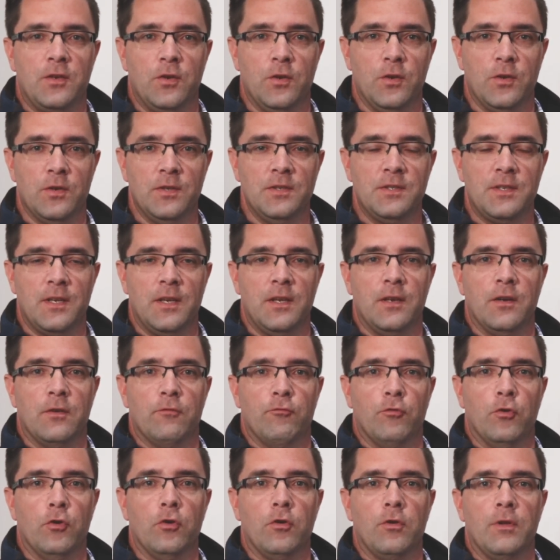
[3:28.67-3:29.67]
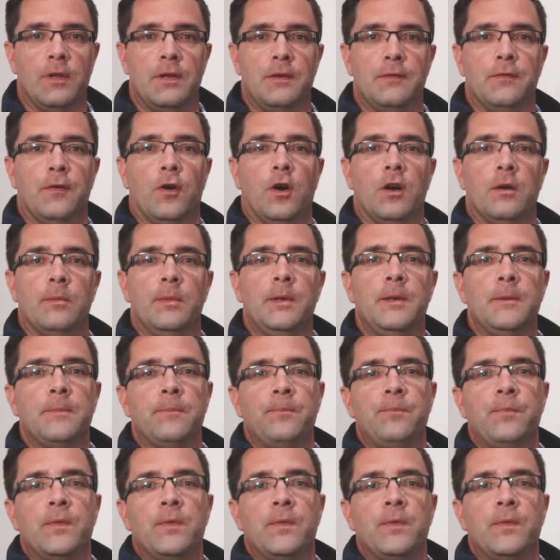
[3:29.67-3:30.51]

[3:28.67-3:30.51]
used in a rural environment,